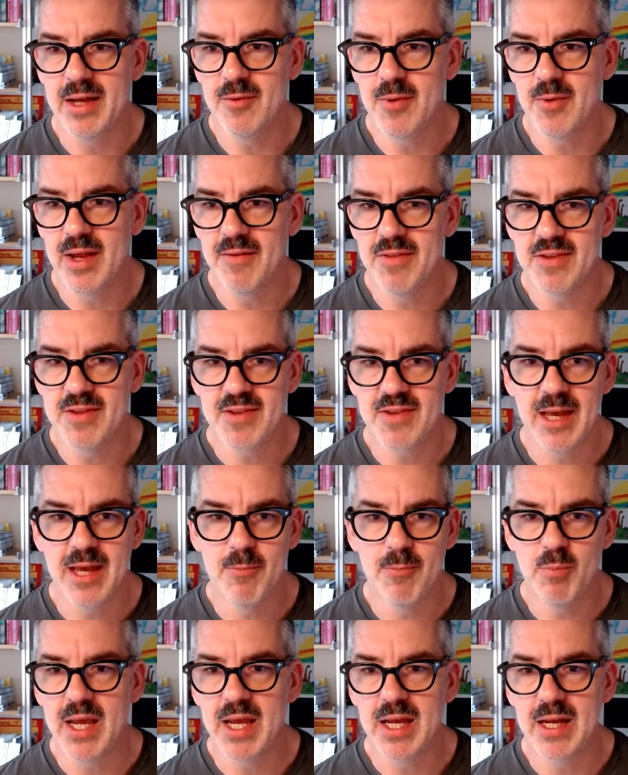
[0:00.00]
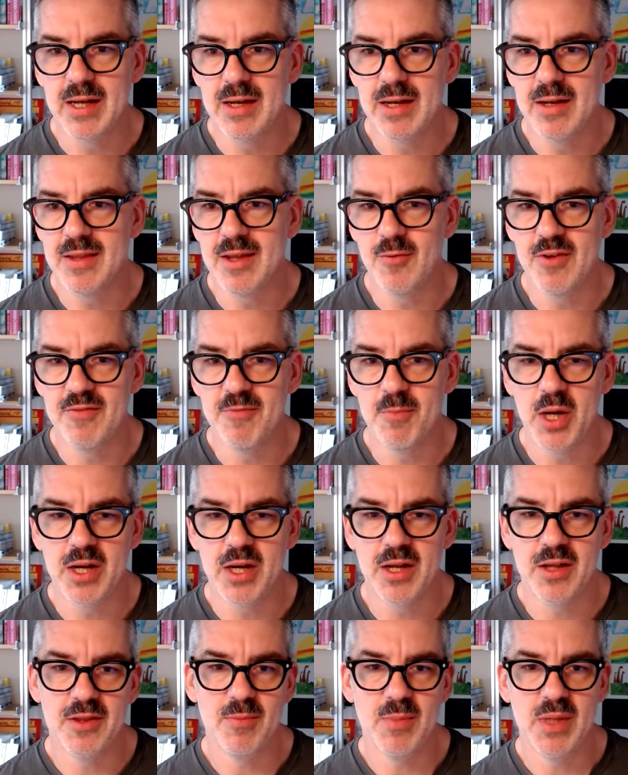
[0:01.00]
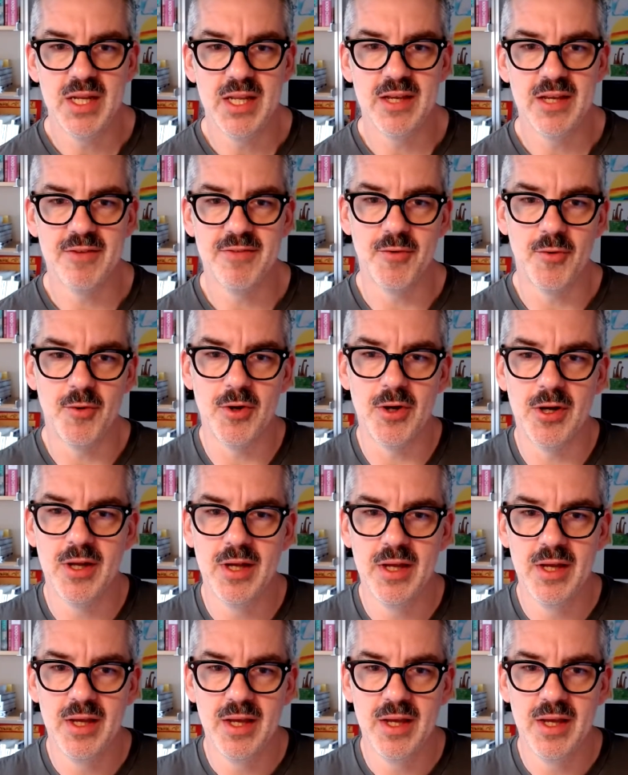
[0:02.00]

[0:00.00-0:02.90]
We have this campaign that we've bought all the media for,